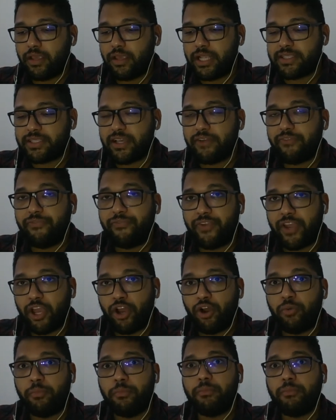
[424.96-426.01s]
It's a
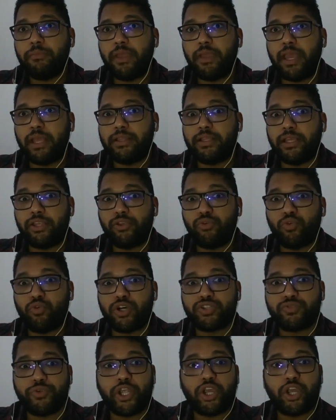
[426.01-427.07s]
film and it
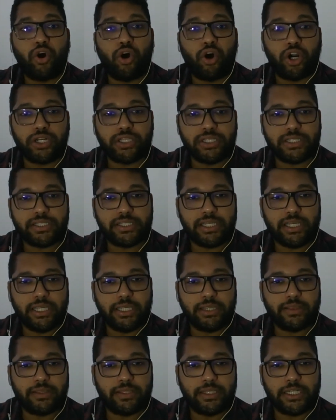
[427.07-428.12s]
was recorded
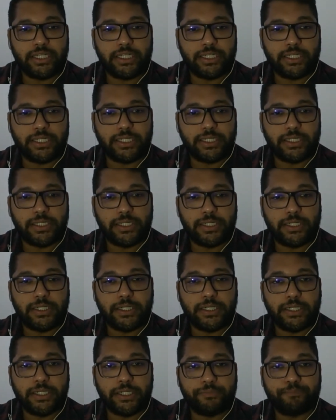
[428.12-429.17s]
in
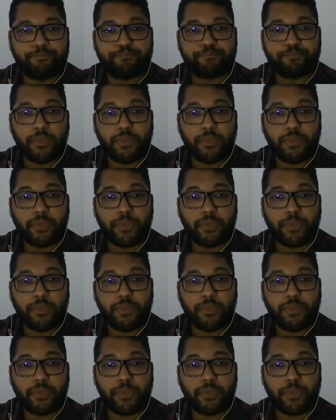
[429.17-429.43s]
the